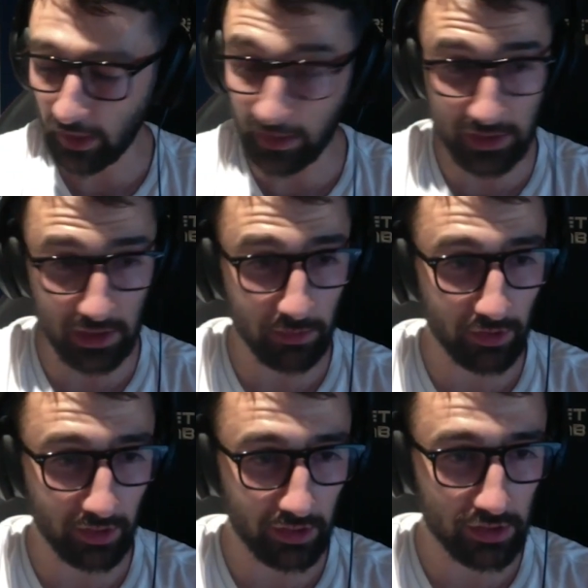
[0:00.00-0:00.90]
I guess
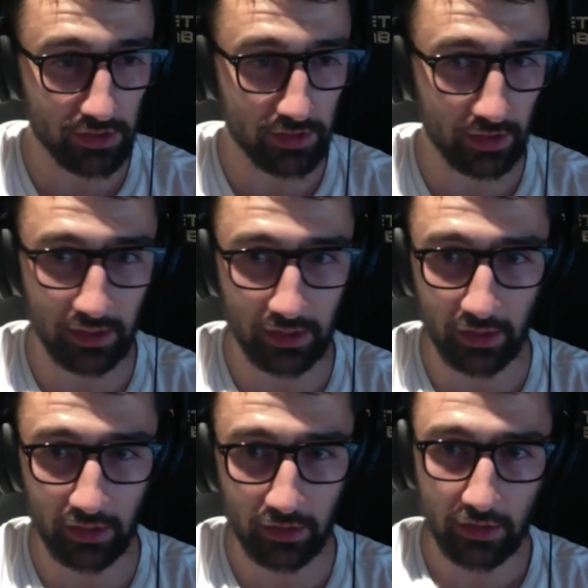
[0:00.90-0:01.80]
communication is the key
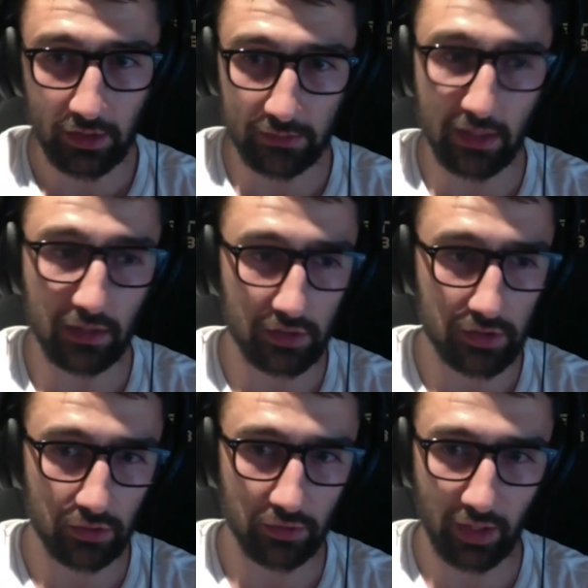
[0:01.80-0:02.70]
there, is making
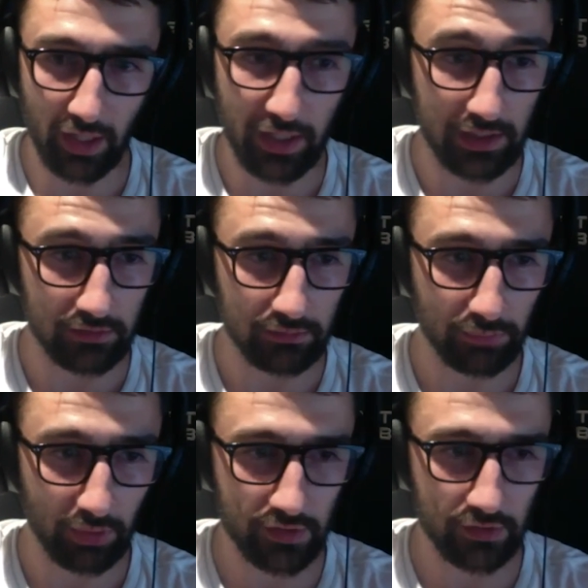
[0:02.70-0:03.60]
sure that any
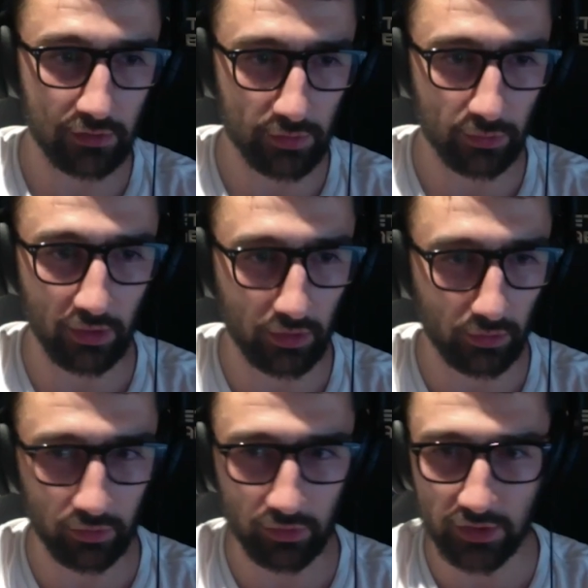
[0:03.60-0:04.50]
person who is
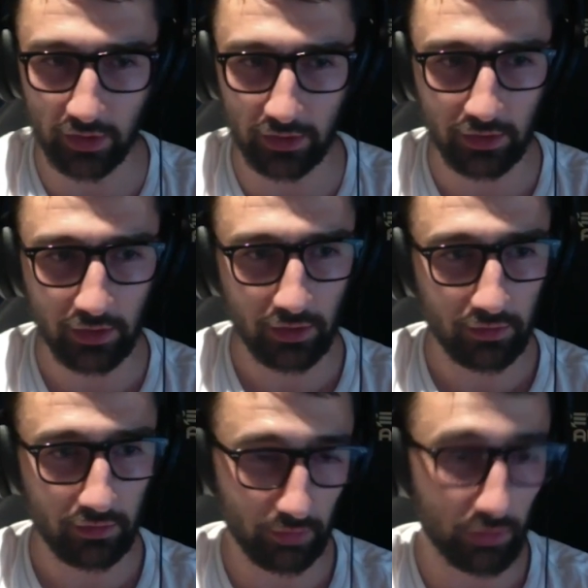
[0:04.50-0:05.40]
working on your site
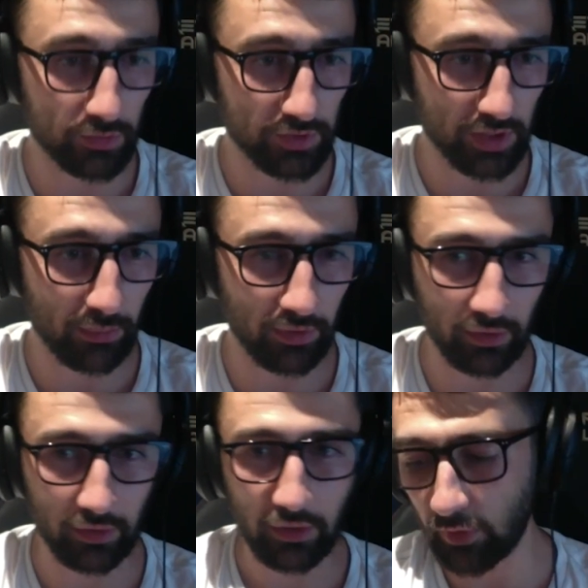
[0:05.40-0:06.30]
knows what's happening,